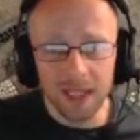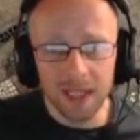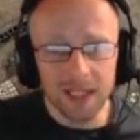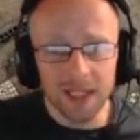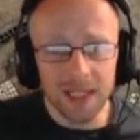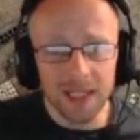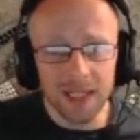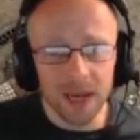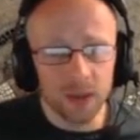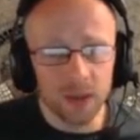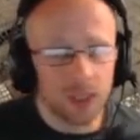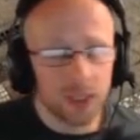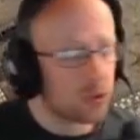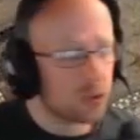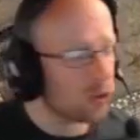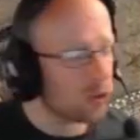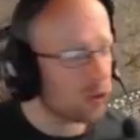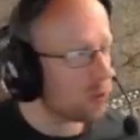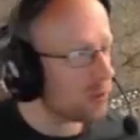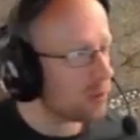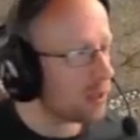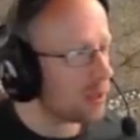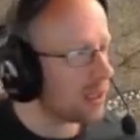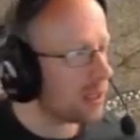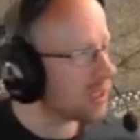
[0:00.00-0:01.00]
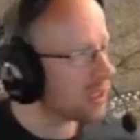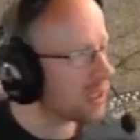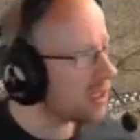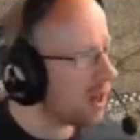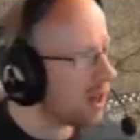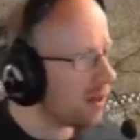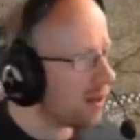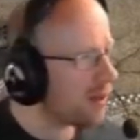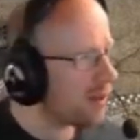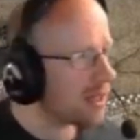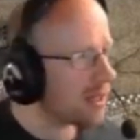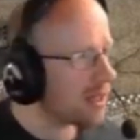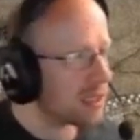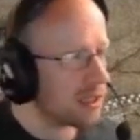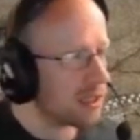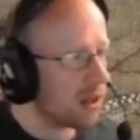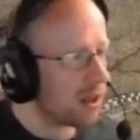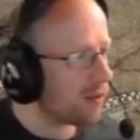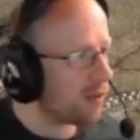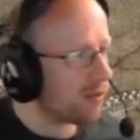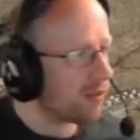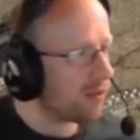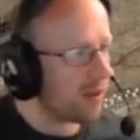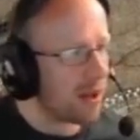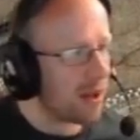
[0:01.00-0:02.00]
is now disrupted, it's not it's
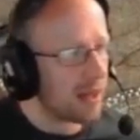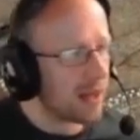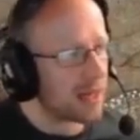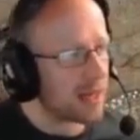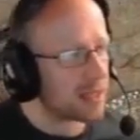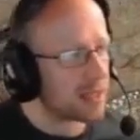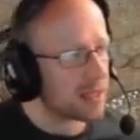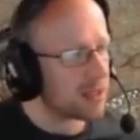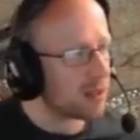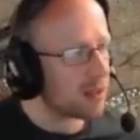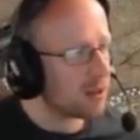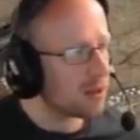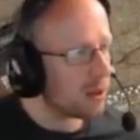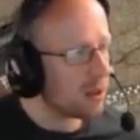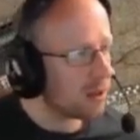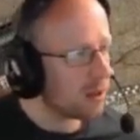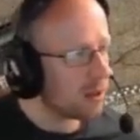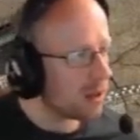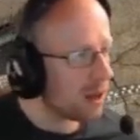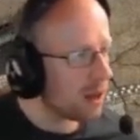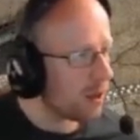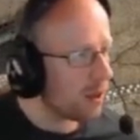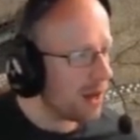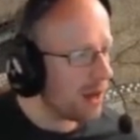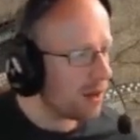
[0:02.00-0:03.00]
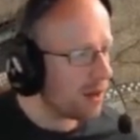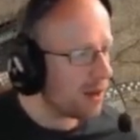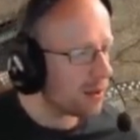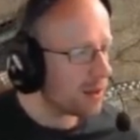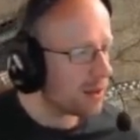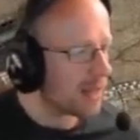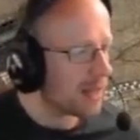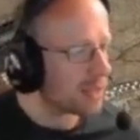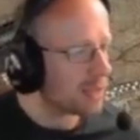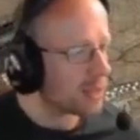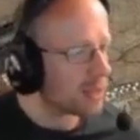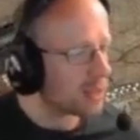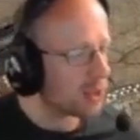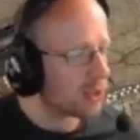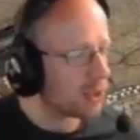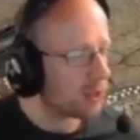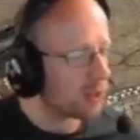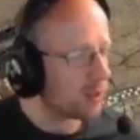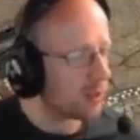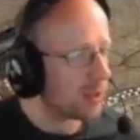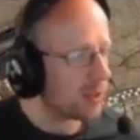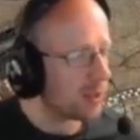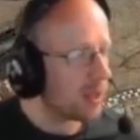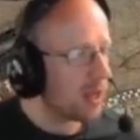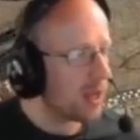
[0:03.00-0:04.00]
not fighting as co coherent as it
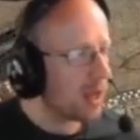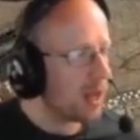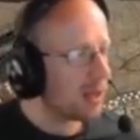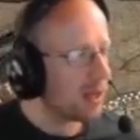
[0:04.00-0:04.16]
should be.